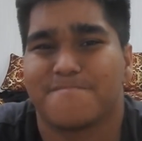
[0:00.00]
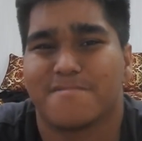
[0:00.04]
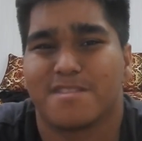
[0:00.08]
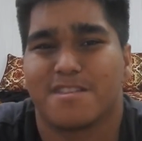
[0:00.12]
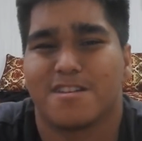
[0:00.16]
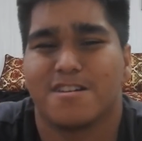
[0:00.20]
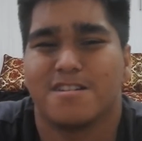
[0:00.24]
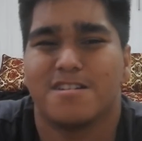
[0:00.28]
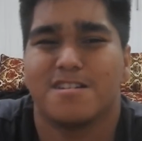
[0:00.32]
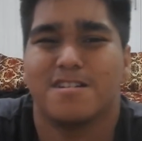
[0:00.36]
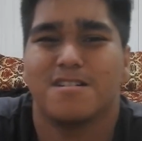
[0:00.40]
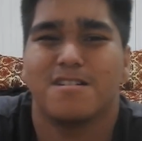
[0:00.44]

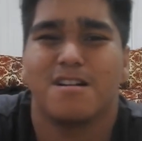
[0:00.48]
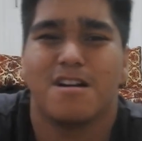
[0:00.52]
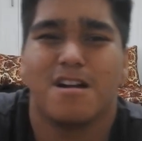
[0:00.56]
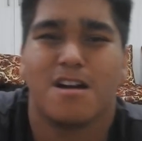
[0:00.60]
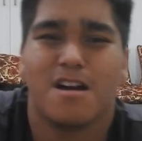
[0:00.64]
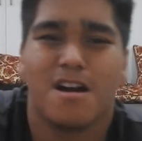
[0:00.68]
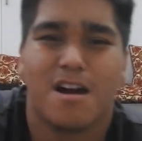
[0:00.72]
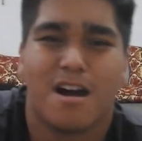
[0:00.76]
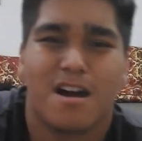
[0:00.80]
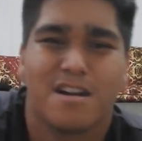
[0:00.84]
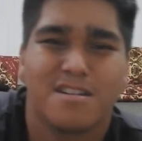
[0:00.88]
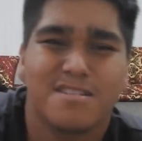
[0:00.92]
and I
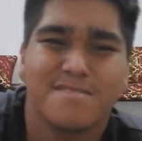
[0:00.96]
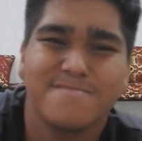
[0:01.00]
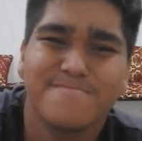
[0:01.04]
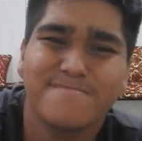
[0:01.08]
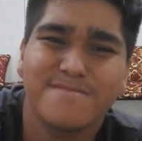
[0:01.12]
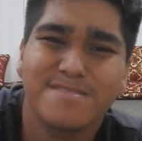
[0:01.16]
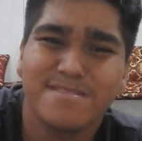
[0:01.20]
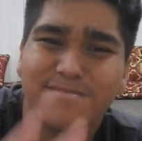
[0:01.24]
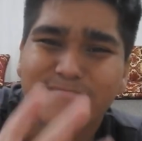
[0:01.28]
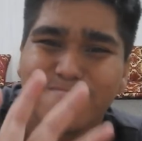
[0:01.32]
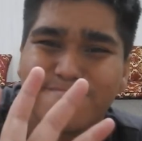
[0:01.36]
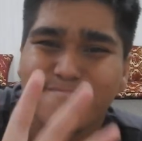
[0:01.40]
am
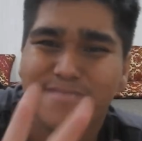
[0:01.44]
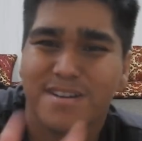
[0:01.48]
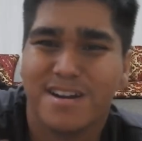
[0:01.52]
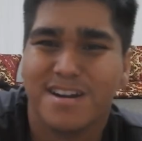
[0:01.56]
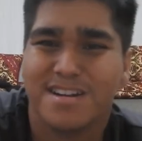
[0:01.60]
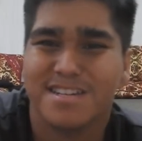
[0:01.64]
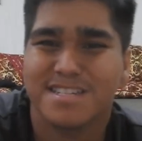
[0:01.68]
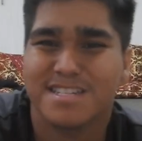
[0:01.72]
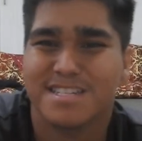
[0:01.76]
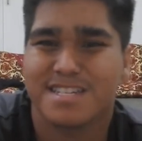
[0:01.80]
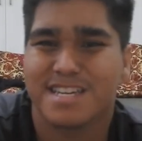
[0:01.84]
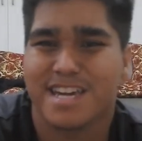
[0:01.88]
gonna
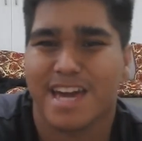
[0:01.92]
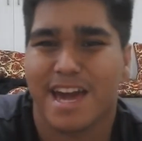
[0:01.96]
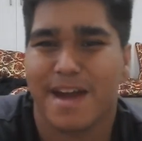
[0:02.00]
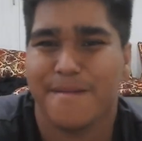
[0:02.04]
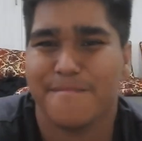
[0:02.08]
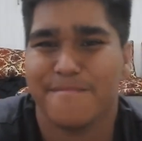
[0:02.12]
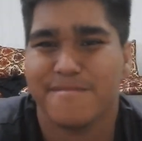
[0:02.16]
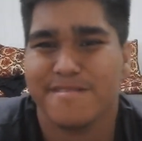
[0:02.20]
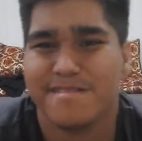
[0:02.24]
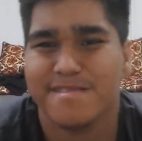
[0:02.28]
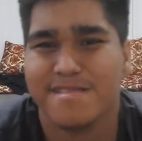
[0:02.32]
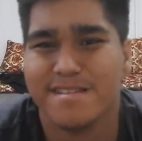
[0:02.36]
buy
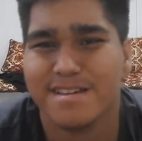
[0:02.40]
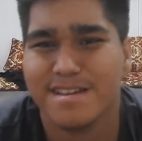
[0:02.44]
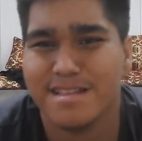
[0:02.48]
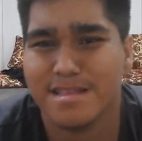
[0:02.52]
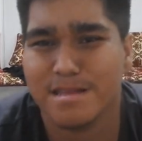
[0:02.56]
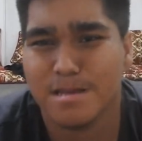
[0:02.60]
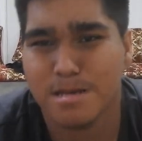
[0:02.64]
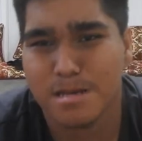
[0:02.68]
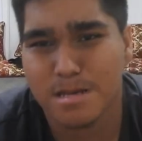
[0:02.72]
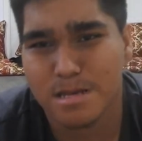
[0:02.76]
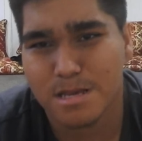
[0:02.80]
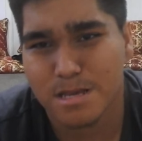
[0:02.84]
camera
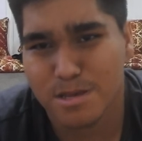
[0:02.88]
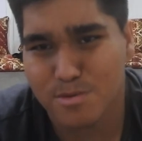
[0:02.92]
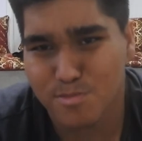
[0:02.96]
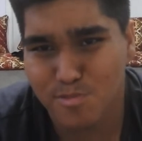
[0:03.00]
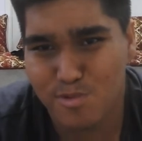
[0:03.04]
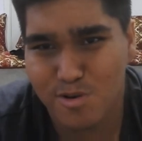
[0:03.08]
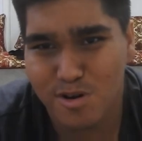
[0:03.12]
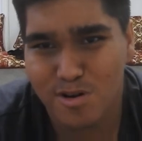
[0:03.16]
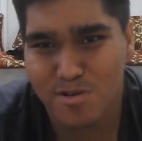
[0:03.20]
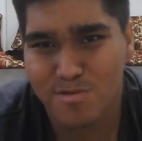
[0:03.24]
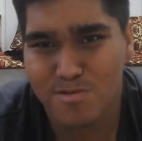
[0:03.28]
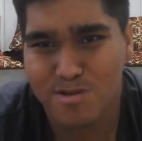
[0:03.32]
lenses as
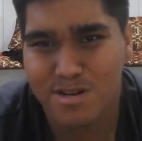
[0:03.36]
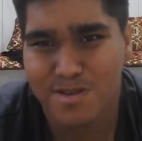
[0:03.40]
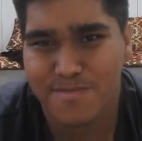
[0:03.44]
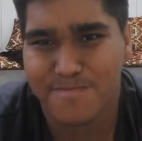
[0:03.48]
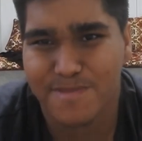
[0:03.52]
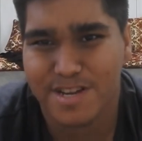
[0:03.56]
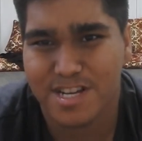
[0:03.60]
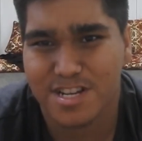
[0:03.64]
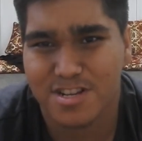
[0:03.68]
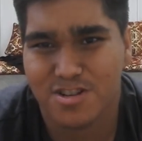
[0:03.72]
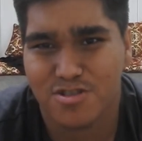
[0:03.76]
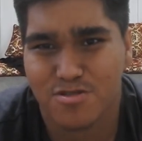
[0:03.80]
well to
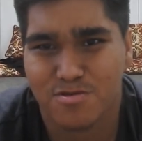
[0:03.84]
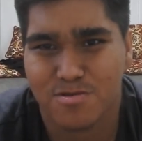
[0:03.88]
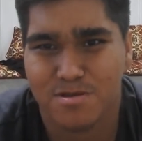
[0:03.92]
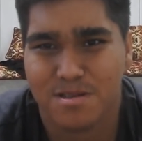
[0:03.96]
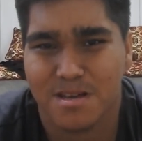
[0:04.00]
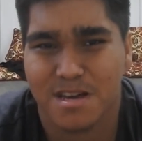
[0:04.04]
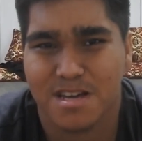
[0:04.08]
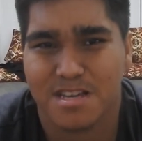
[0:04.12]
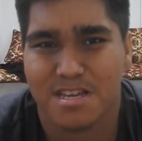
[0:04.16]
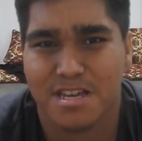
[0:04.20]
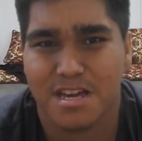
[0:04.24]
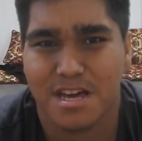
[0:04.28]
make sure,
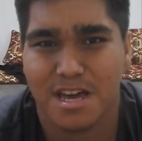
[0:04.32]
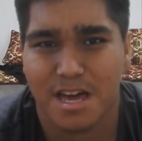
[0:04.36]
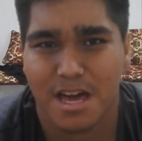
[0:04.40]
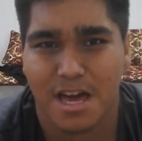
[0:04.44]
like,